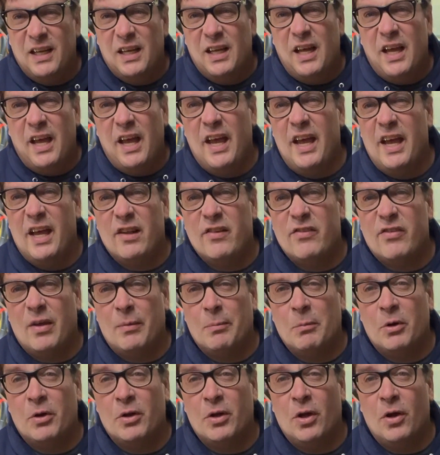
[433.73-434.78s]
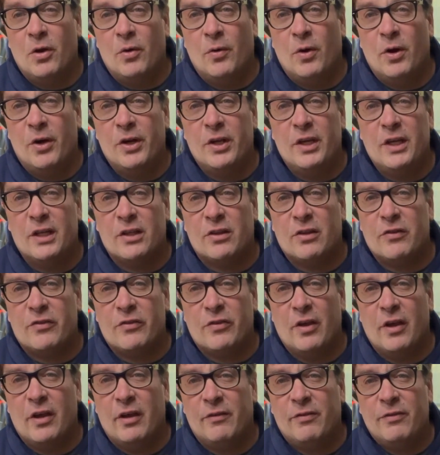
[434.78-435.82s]
Heads, I'm gonna go run and get the
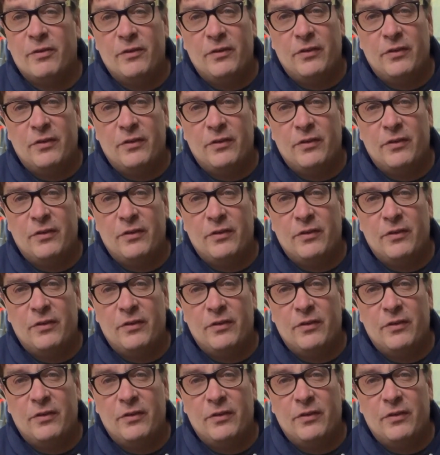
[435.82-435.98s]
stuff.